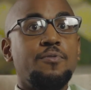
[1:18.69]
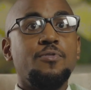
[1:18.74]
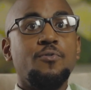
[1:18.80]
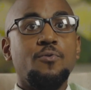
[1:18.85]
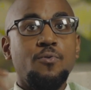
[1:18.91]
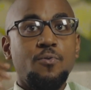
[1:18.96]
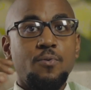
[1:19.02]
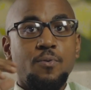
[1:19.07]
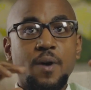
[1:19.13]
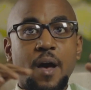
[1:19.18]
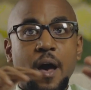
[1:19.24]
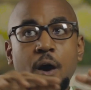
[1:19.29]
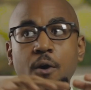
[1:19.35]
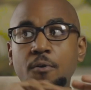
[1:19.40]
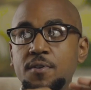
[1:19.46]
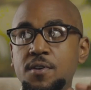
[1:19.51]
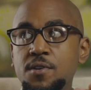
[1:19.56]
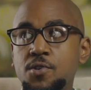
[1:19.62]

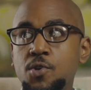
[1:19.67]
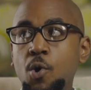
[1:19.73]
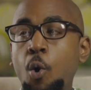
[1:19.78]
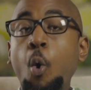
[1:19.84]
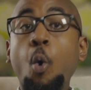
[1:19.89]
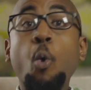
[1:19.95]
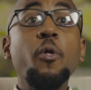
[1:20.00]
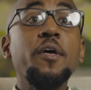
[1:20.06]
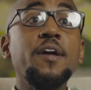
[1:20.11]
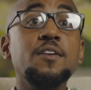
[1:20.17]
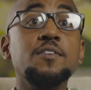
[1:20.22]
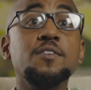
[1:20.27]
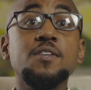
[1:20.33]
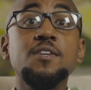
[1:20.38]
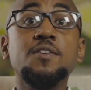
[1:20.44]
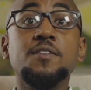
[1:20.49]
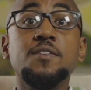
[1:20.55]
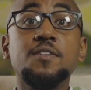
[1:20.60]
throughout its whole
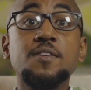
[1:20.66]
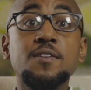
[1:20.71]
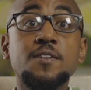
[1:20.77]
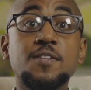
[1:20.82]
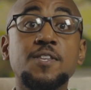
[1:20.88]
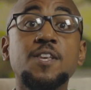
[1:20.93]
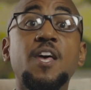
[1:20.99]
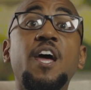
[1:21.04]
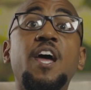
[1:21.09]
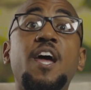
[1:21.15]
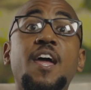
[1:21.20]
existence,